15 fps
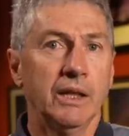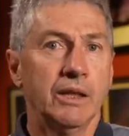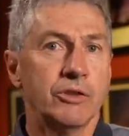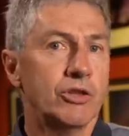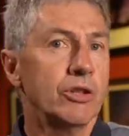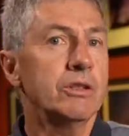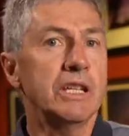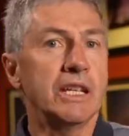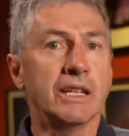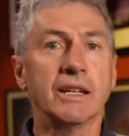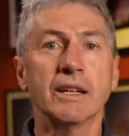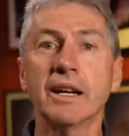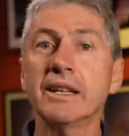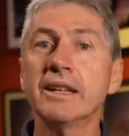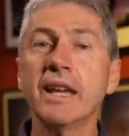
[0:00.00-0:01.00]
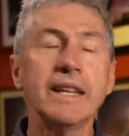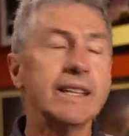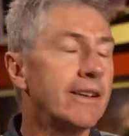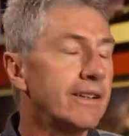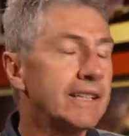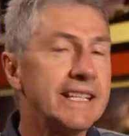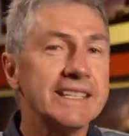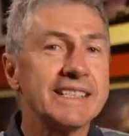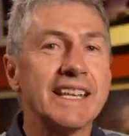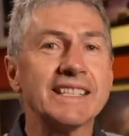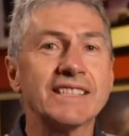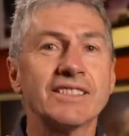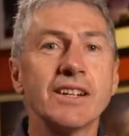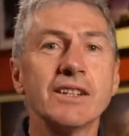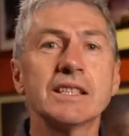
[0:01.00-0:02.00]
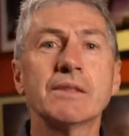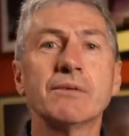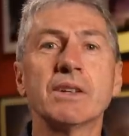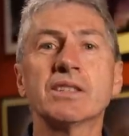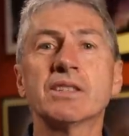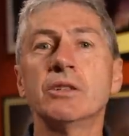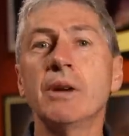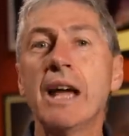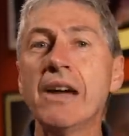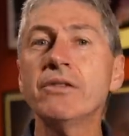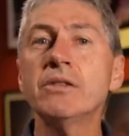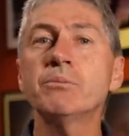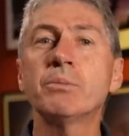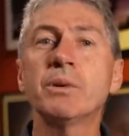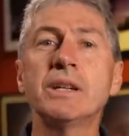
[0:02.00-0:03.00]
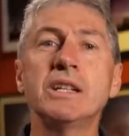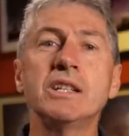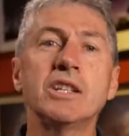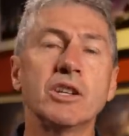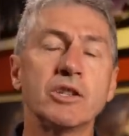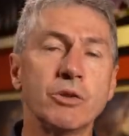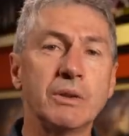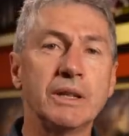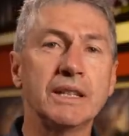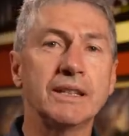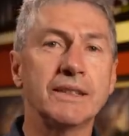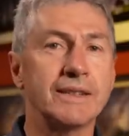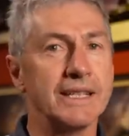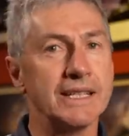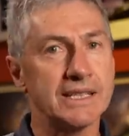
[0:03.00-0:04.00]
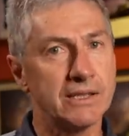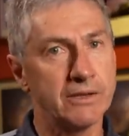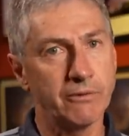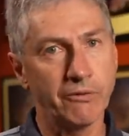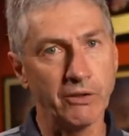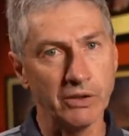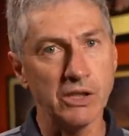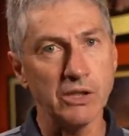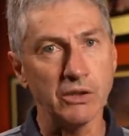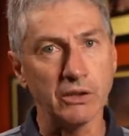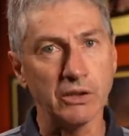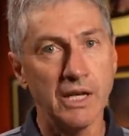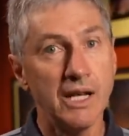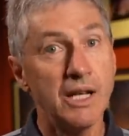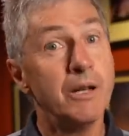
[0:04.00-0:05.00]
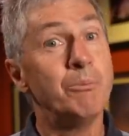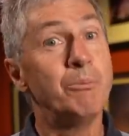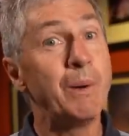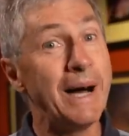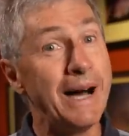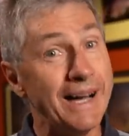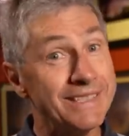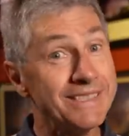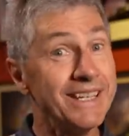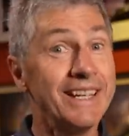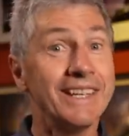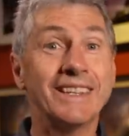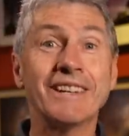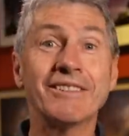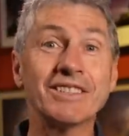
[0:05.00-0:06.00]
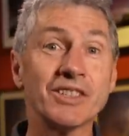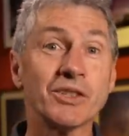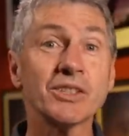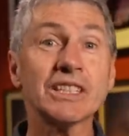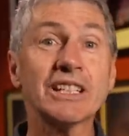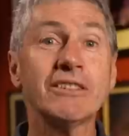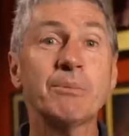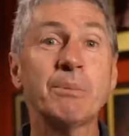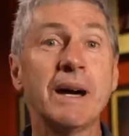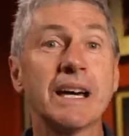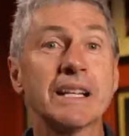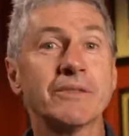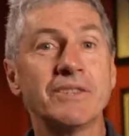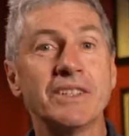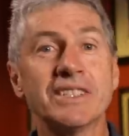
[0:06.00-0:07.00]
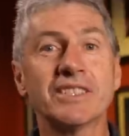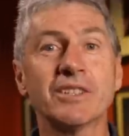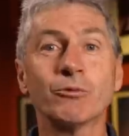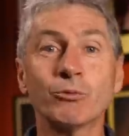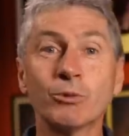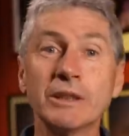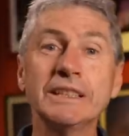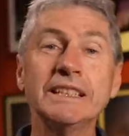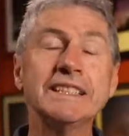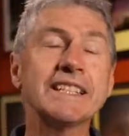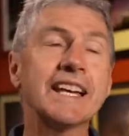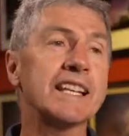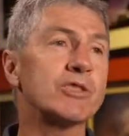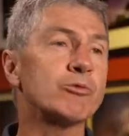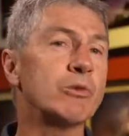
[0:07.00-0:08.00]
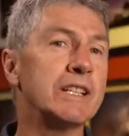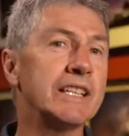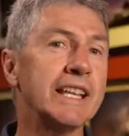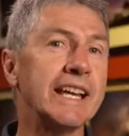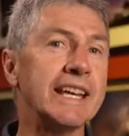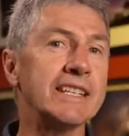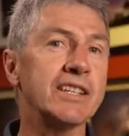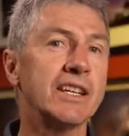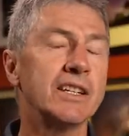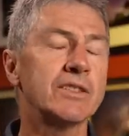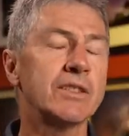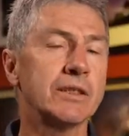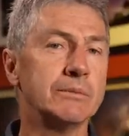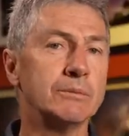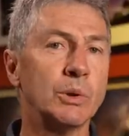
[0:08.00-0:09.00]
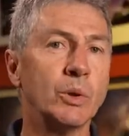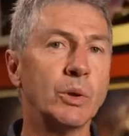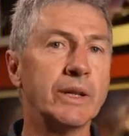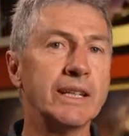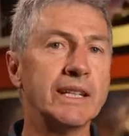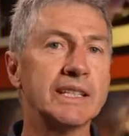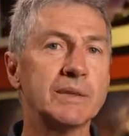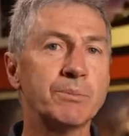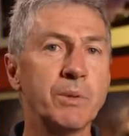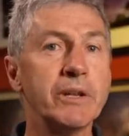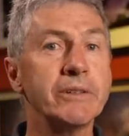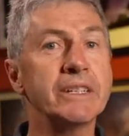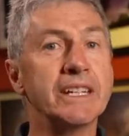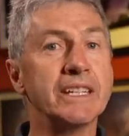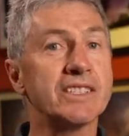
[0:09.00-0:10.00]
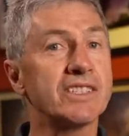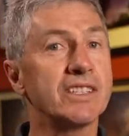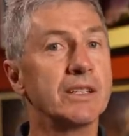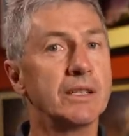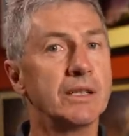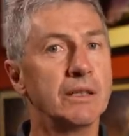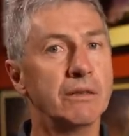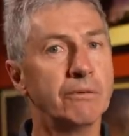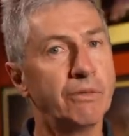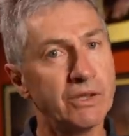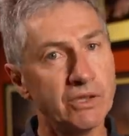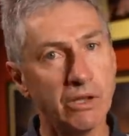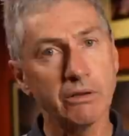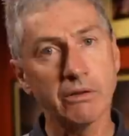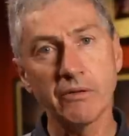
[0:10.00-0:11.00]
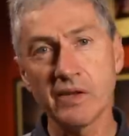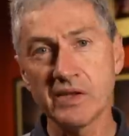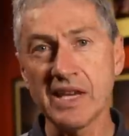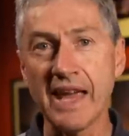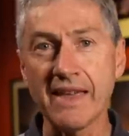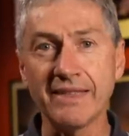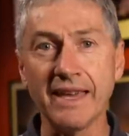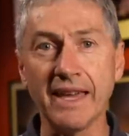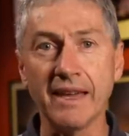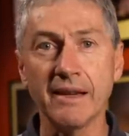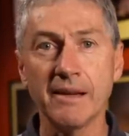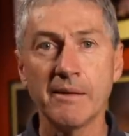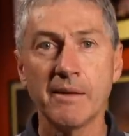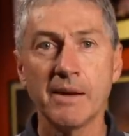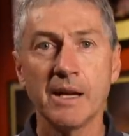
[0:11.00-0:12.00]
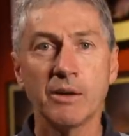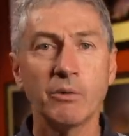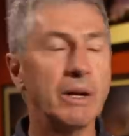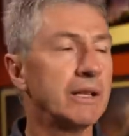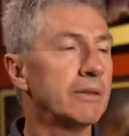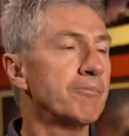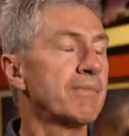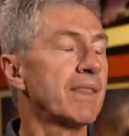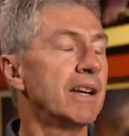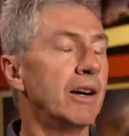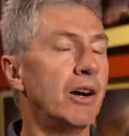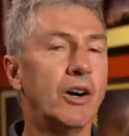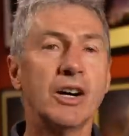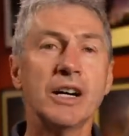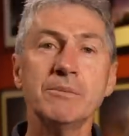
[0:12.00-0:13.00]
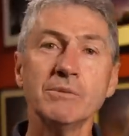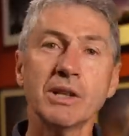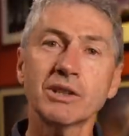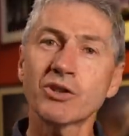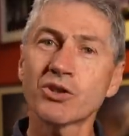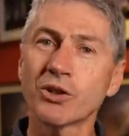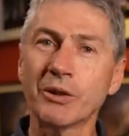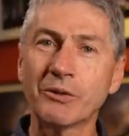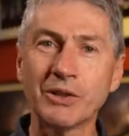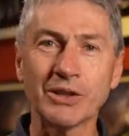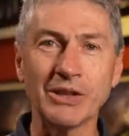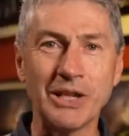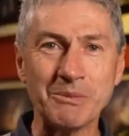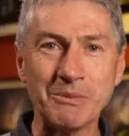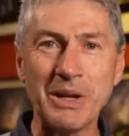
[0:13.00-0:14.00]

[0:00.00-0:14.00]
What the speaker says: shooting, and I guess that's those of us who haven't been doing this for long, but there is also a part of this that really does relate to the more experienced photographers out there. Well, I'm not sure if you're like